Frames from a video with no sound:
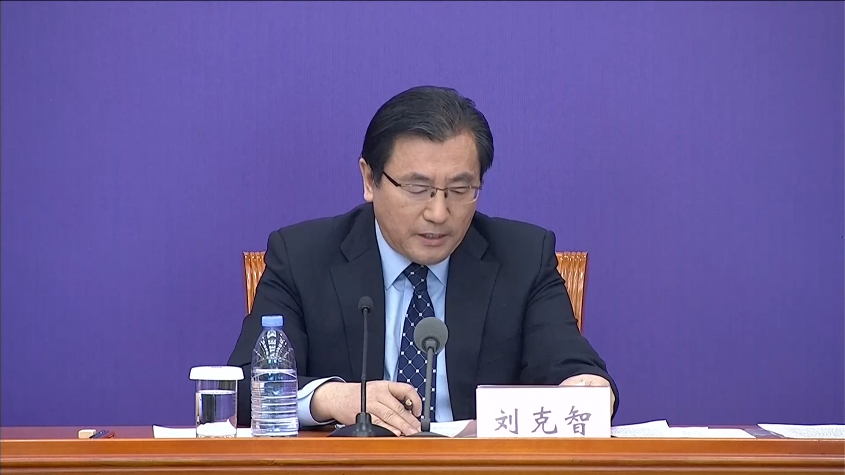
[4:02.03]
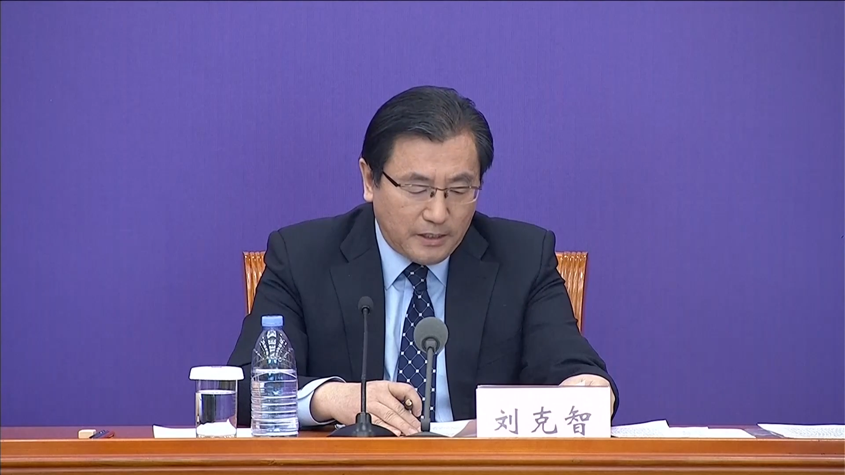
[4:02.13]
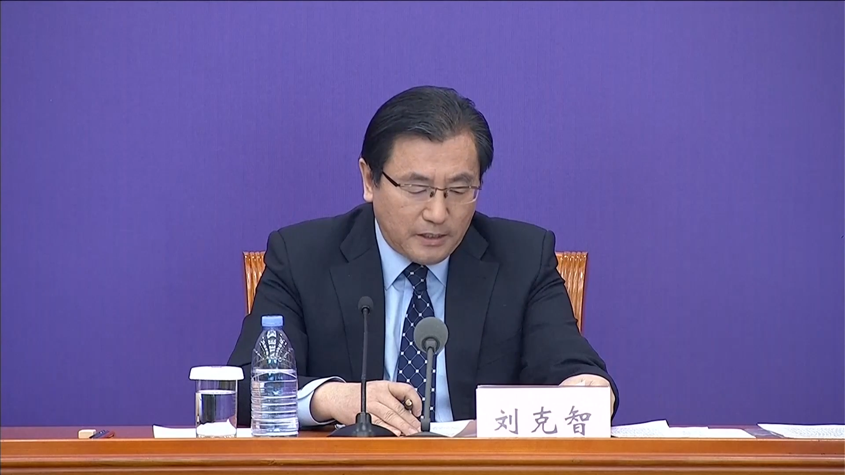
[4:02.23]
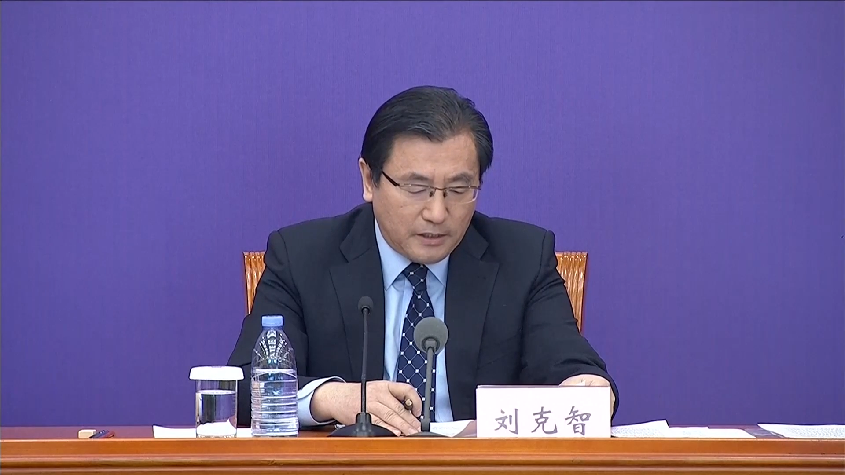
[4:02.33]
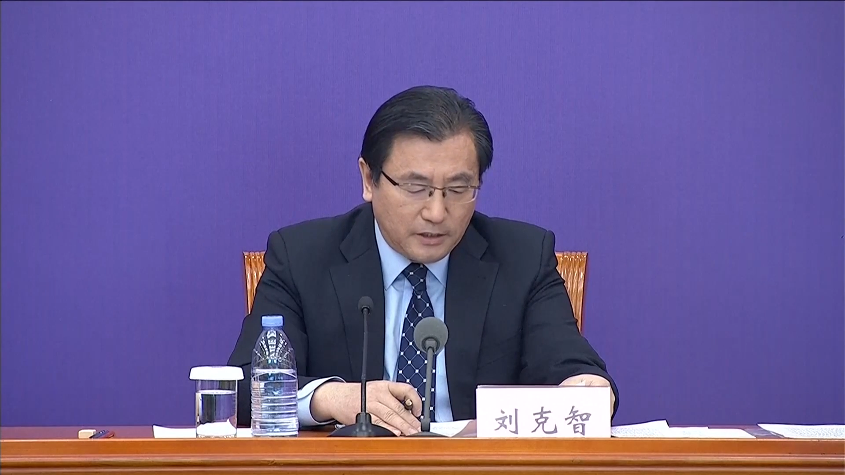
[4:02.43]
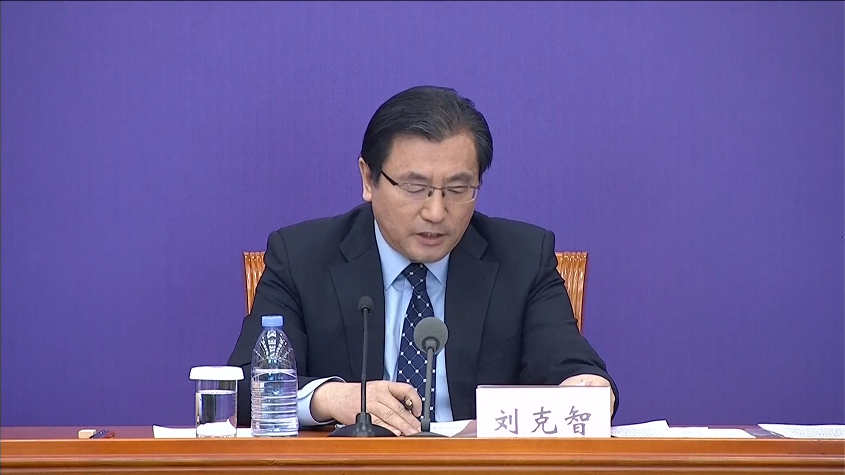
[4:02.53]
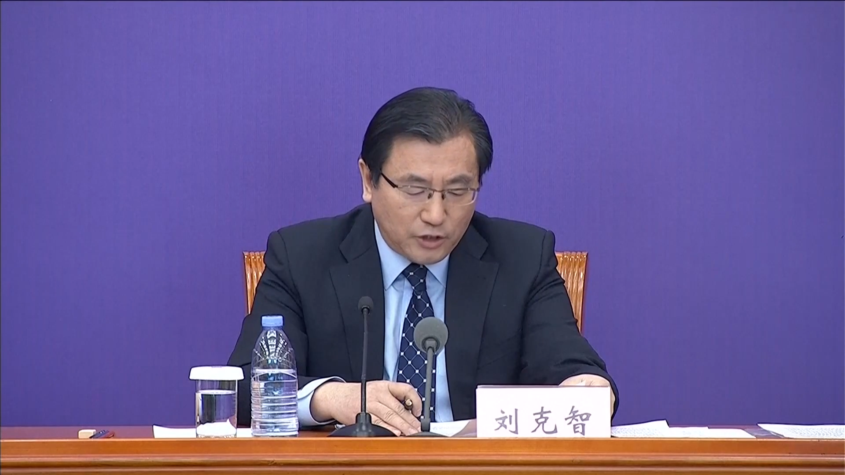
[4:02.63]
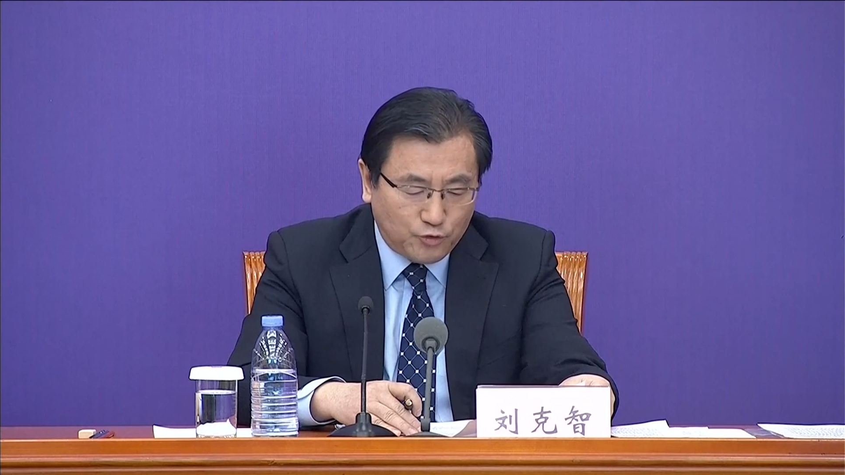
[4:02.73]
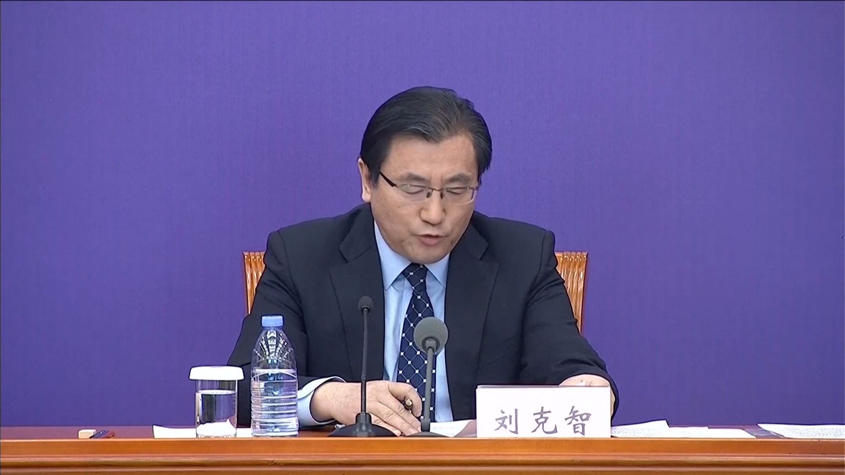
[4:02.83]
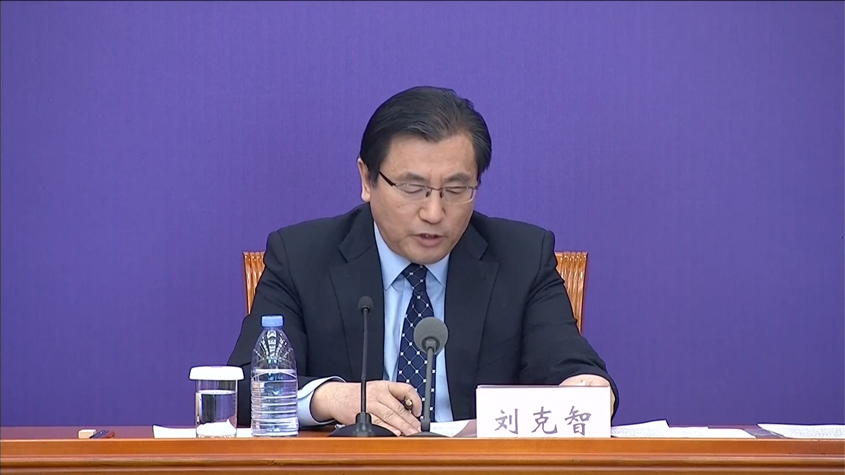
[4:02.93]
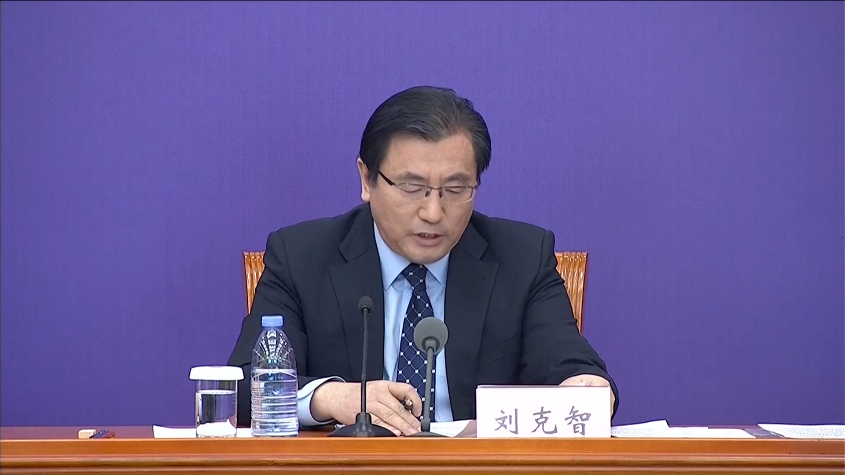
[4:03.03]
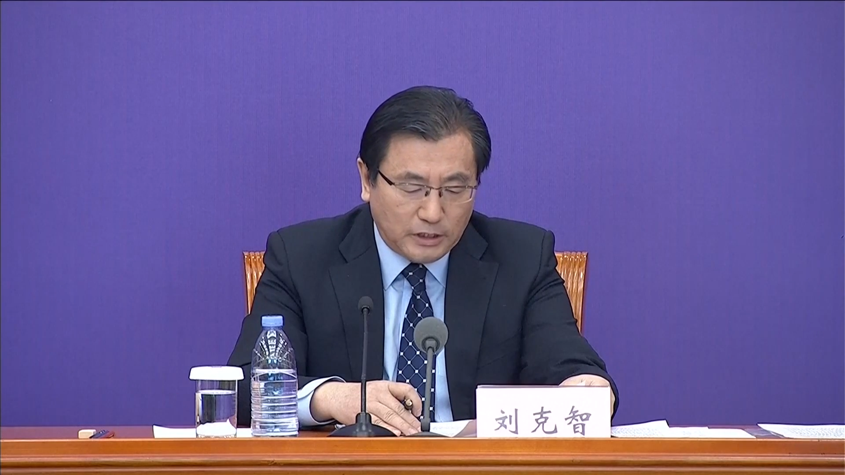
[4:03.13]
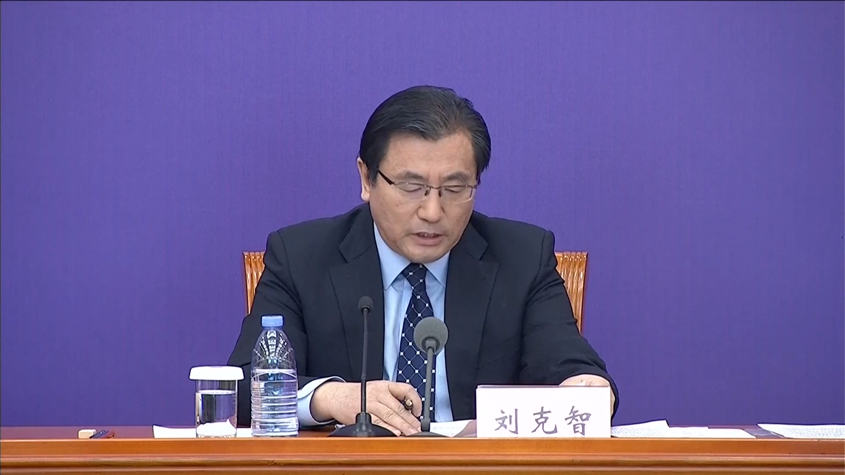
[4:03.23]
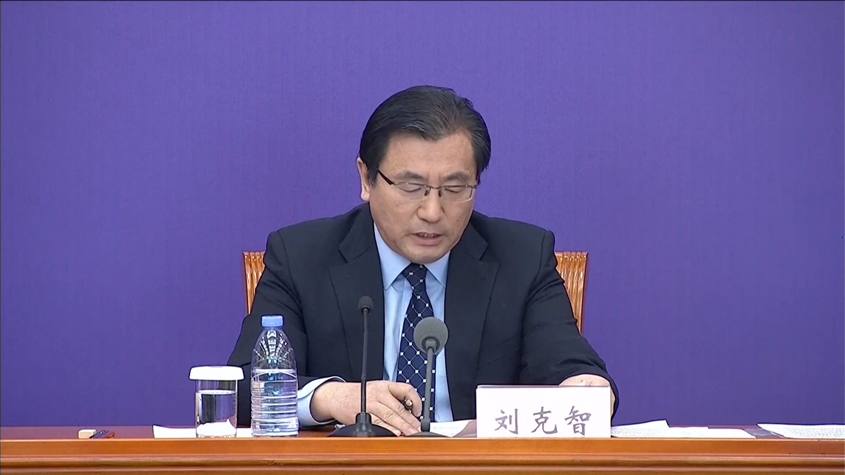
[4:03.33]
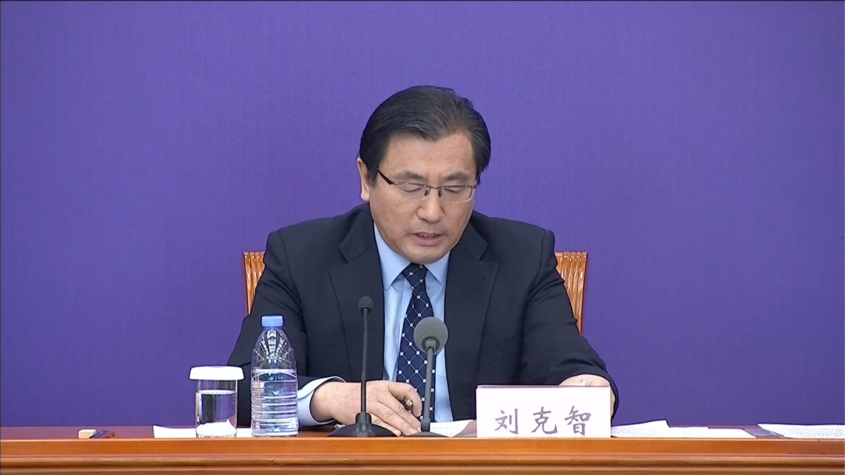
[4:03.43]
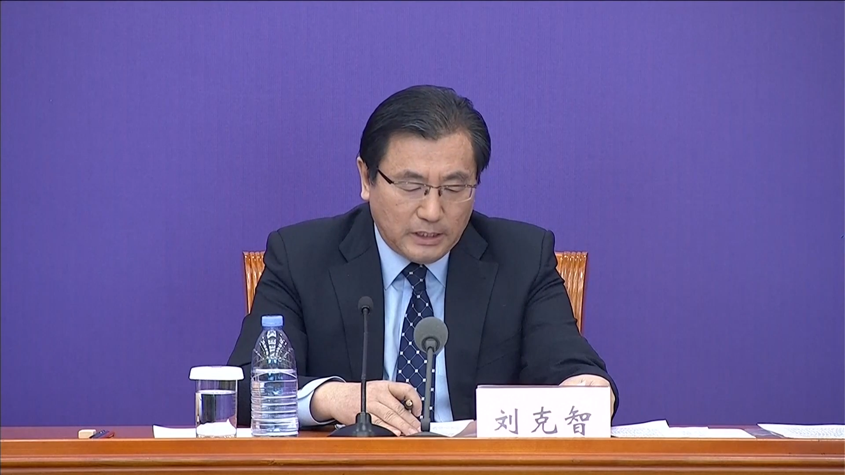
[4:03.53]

all these supportive